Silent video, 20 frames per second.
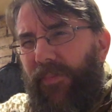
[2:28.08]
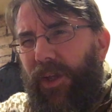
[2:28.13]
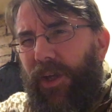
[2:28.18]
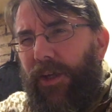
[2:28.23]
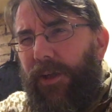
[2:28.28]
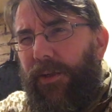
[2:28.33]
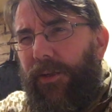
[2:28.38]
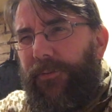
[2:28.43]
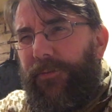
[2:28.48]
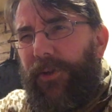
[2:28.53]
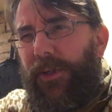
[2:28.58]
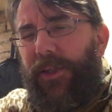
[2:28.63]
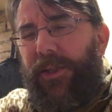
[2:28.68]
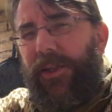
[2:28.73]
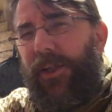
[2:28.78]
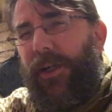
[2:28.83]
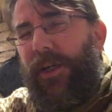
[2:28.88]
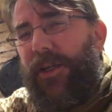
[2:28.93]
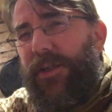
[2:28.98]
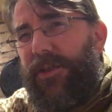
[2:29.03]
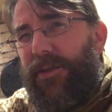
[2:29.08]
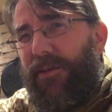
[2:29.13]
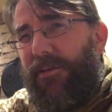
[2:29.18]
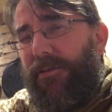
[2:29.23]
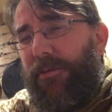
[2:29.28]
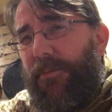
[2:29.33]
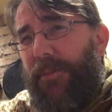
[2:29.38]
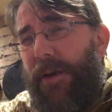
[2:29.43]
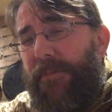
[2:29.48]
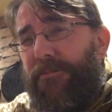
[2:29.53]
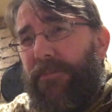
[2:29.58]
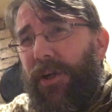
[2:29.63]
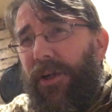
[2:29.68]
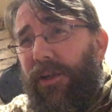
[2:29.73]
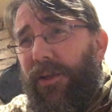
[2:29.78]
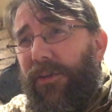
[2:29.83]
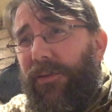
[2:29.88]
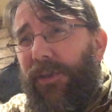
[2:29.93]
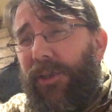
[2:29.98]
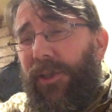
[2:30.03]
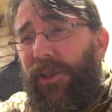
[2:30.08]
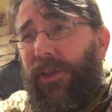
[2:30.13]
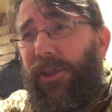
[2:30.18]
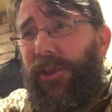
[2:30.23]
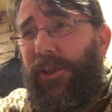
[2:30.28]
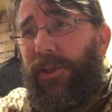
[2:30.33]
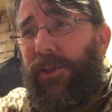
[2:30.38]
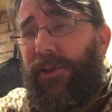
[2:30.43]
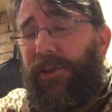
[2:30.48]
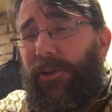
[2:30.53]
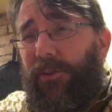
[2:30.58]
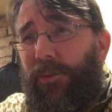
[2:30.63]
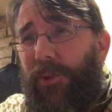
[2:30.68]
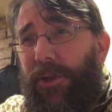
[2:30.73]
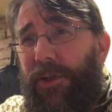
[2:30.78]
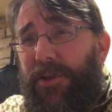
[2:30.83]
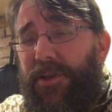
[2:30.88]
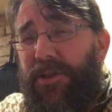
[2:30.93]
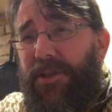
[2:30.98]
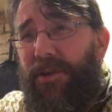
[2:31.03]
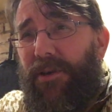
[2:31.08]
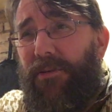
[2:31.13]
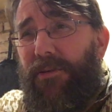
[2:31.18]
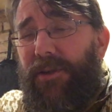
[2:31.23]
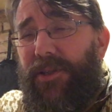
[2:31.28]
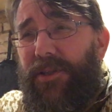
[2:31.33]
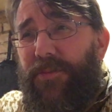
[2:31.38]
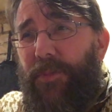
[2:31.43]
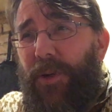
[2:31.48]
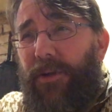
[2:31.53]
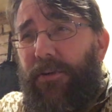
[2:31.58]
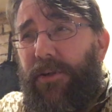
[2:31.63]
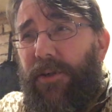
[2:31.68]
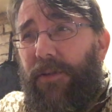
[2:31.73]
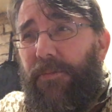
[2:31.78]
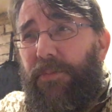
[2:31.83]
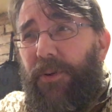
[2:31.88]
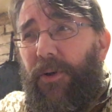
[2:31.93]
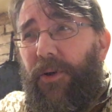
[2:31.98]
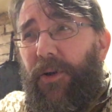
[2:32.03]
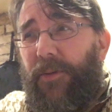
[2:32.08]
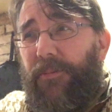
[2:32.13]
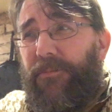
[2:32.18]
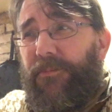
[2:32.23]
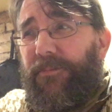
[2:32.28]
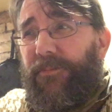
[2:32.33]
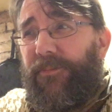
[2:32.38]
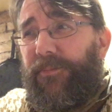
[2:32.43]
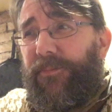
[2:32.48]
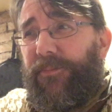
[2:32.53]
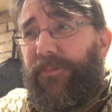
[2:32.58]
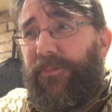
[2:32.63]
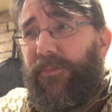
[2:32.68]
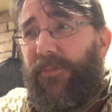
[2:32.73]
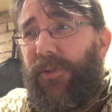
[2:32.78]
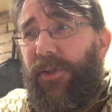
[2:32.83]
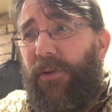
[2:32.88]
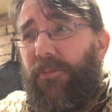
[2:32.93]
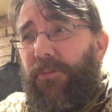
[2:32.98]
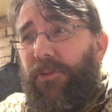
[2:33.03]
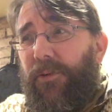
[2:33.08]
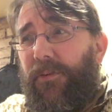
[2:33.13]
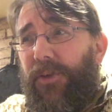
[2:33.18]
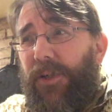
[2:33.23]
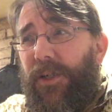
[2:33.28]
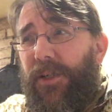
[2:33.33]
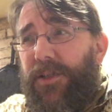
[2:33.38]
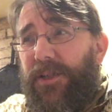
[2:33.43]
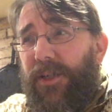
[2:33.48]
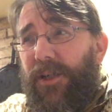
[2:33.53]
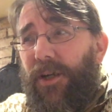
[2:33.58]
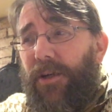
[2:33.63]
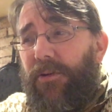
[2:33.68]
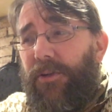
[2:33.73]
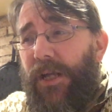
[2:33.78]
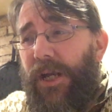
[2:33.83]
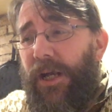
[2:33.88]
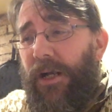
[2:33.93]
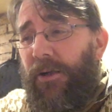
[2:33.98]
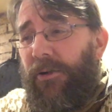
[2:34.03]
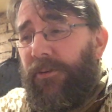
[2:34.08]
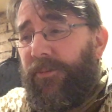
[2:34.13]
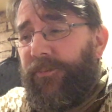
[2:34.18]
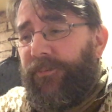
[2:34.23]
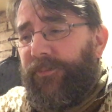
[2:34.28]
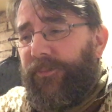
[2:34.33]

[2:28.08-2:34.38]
And the funny thing is, I remember when I started smoking a pipe a number of years ago now.